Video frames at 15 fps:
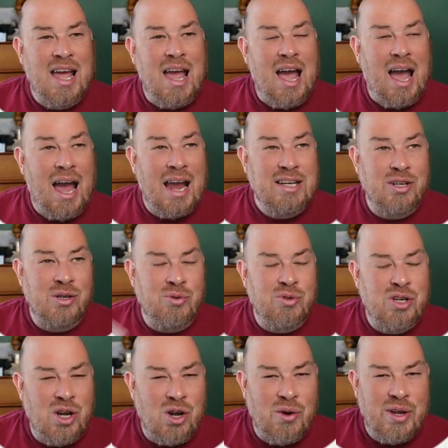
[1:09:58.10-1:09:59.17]
I don't
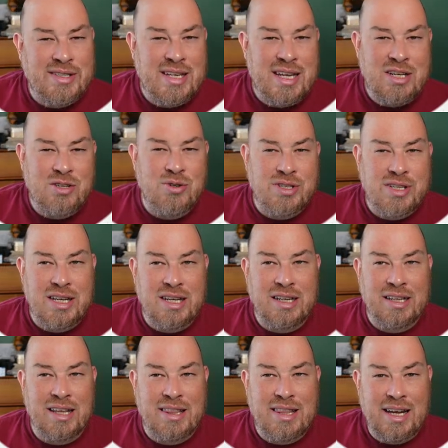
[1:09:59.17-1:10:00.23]
know. It's interesting.
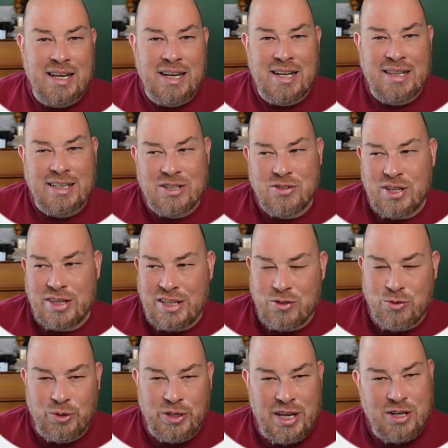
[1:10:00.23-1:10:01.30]
That kind of thing I think is
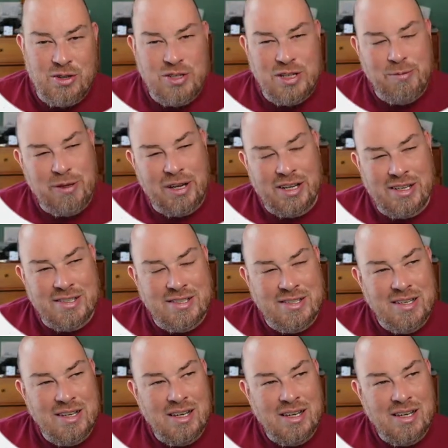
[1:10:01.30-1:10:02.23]
really interesting because